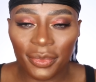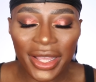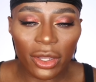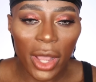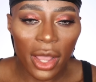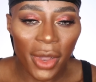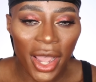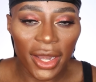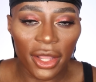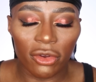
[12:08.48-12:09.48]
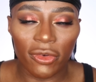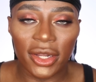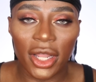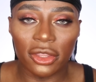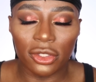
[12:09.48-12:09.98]
black eyeliner
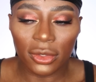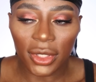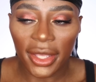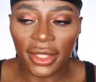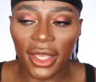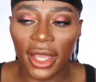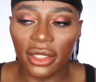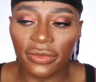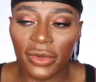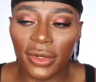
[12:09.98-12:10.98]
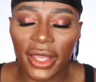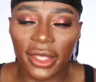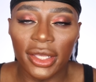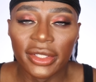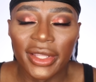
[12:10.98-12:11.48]
on. I do like it. I just feel
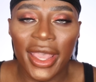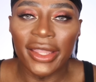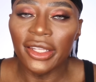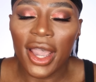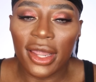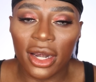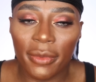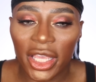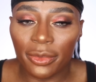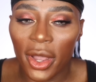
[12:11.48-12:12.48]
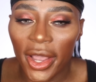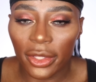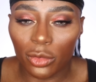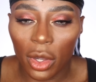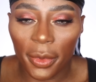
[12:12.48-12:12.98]
like any eyeliner makes my
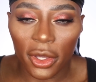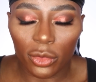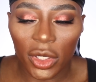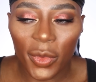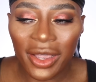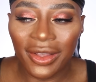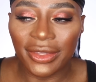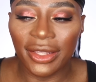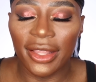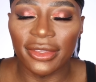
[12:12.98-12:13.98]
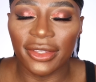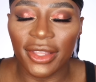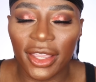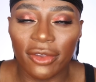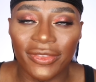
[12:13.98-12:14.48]
eyes water because when I wear contact lenses,
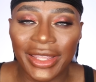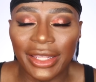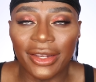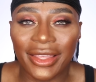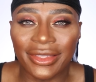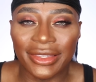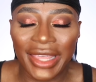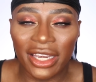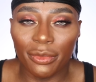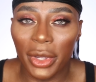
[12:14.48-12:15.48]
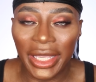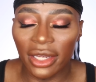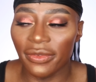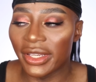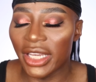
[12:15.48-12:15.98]
I get really like scared to put
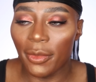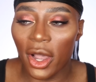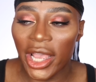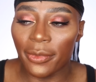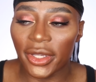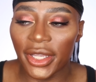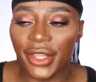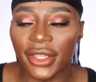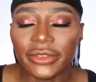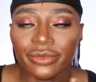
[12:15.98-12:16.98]
anything near my eye because